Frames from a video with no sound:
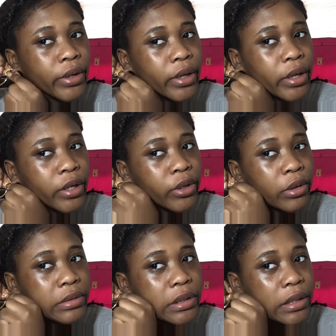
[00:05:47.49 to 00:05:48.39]
And you'll
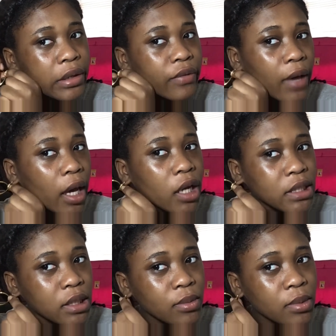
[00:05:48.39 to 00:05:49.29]
see if I cut
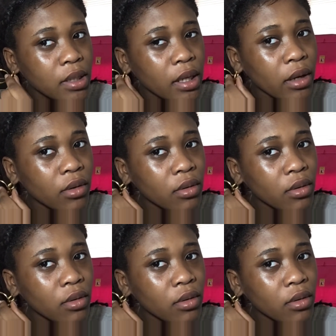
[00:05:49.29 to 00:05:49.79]
something out.